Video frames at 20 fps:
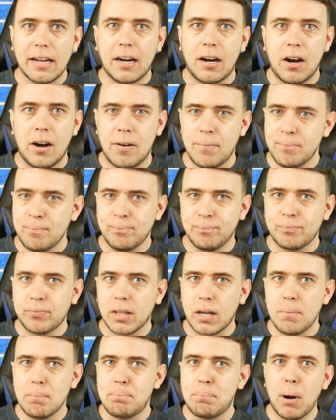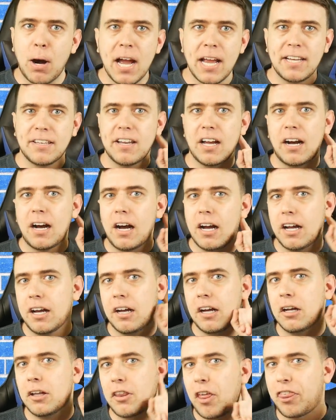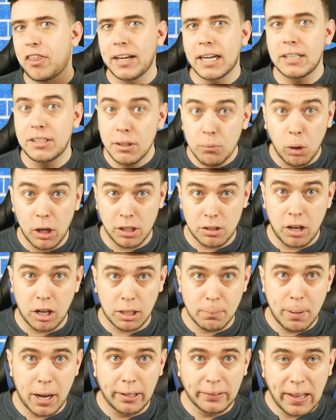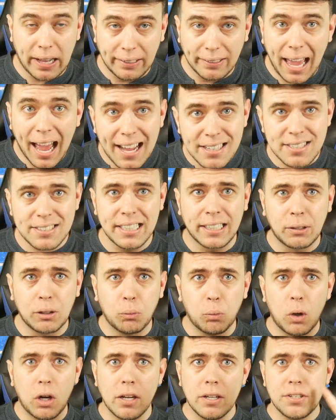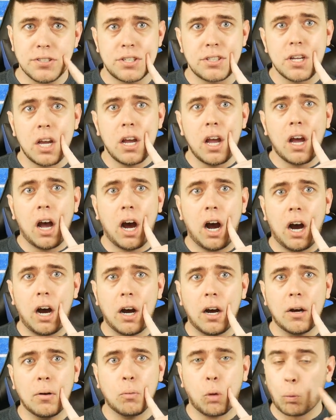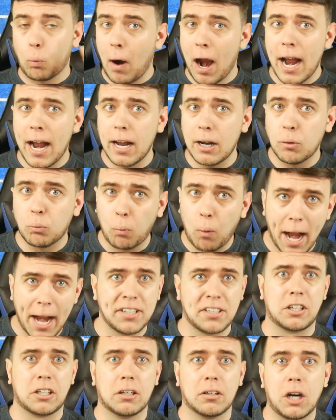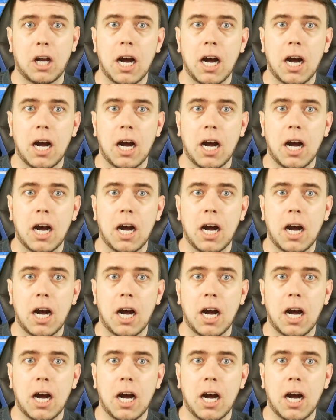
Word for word: Um, but uh, the thing I did want to talk about that last thing was um, Reiner,